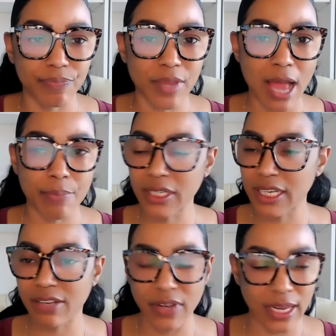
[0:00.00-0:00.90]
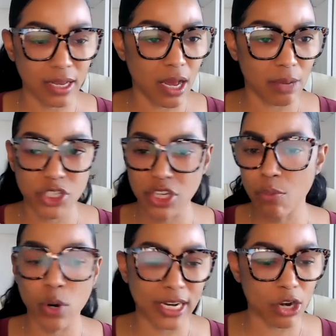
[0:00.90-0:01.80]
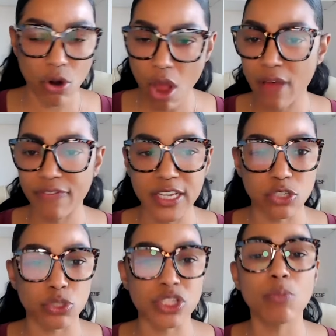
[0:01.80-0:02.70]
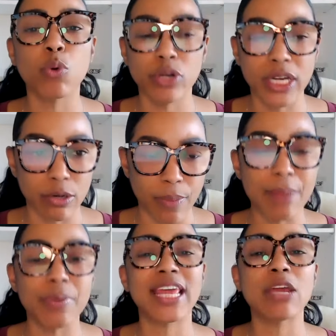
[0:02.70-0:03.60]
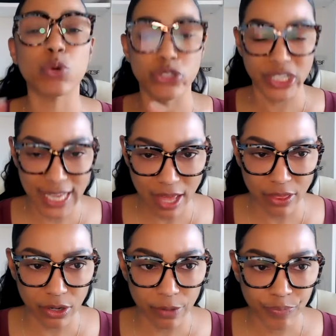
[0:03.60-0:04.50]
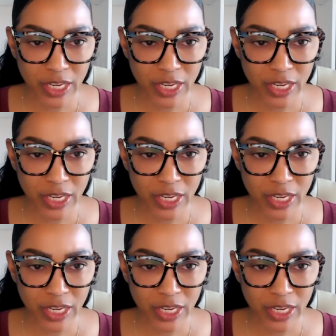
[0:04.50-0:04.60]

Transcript: I believe, um, somewhere in her office or somewhere nearby, but they were together